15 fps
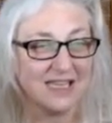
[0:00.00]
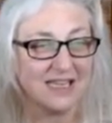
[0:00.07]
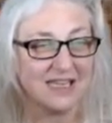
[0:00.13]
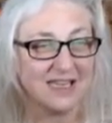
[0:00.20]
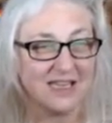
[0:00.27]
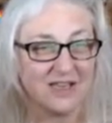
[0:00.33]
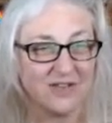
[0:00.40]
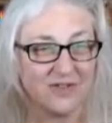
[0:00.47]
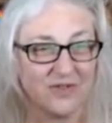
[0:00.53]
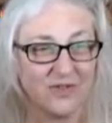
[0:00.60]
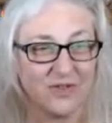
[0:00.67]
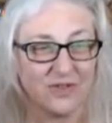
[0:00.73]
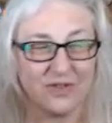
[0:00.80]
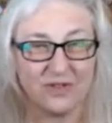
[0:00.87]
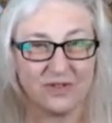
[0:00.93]

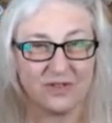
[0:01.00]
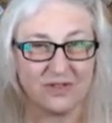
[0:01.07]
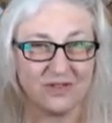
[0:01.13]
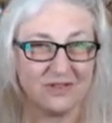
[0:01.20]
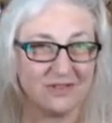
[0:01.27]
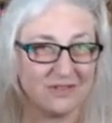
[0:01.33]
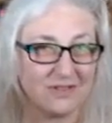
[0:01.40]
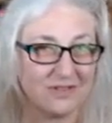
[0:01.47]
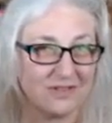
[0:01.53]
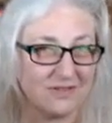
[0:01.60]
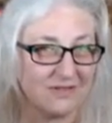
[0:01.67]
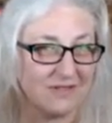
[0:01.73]
[no speech]